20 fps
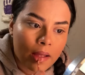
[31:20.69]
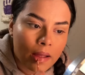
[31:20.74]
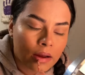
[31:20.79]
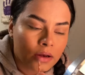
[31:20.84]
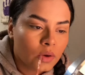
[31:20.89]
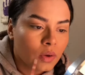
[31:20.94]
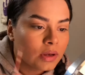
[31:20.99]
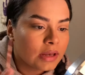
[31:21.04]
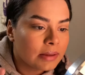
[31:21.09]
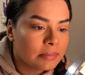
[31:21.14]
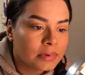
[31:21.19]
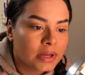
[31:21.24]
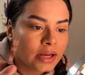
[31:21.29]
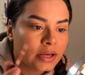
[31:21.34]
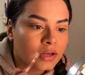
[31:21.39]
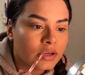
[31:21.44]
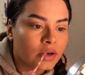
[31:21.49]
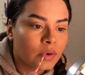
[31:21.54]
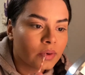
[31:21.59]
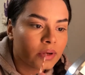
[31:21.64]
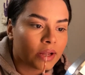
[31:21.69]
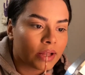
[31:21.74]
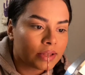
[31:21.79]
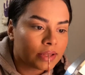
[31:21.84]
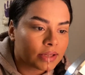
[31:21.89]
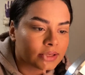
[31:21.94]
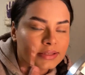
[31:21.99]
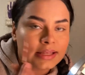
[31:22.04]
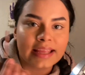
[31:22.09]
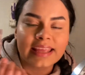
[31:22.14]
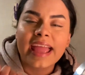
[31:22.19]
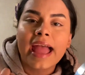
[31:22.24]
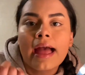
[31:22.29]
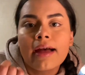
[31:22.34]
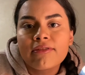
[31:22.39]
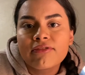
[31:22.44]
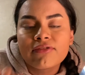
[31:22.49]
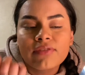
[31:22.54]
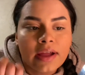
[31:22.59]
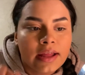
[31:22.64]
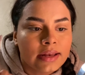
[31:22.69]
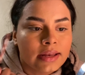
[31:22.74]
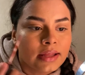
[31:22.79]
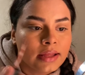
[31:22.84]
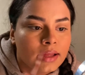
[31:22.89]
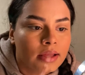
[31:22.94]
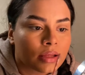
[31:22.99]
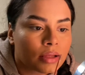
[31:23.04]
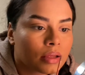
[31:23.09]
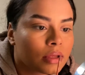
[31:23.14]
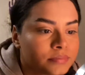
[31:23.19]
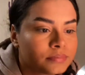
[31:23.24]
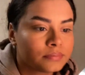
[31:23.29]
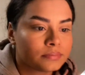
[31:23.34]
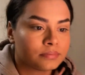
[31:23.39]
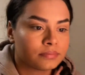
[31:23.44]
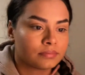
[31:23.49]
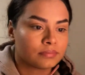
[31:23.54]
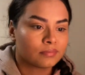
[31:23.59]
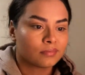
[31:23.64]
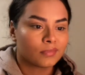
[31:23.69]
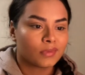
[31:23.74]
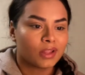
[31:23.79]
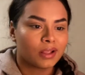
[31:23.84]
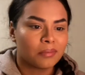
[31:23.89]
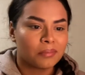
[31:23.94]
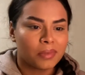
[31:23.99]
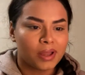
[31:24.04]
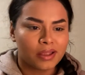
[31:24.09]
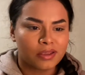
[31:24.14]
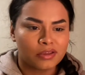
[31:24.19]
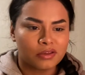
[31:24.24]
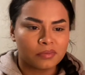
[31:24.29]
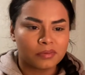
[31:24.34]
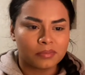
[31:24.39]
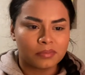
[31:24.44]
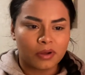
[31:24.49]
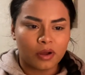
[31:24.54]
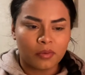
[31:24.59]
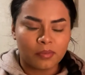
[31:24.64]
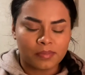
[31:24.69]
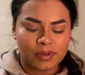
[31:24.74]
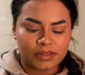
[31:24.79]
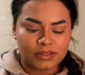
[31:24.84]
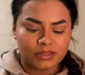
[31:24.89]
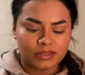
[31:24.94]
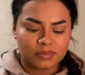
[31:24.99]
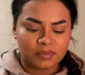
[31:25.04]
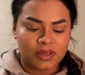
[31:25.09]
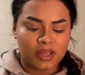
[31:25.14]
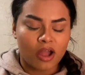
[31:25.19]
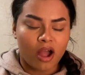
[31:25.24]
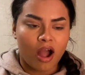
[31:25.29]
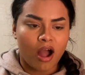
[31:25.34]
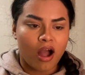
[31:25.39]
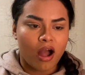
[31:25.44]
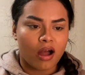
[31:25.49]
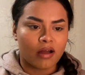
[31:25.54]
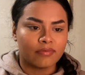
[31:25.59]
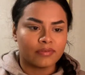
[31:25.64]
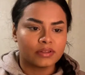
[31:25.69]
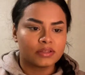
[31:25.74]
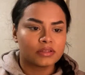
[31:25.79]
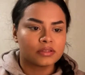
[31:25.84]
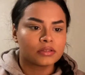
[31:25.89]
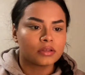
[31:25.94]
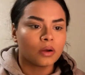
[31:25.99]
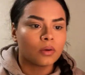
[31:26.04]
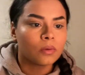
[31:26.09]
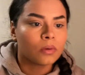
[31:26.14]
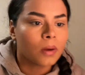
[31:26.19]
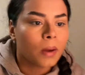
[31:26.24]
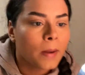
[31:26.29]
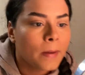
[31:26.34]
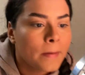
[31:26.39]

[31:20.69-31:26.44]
No lip liner, no nothing, because I can't find it. My cupid bow pisses me off. It's so...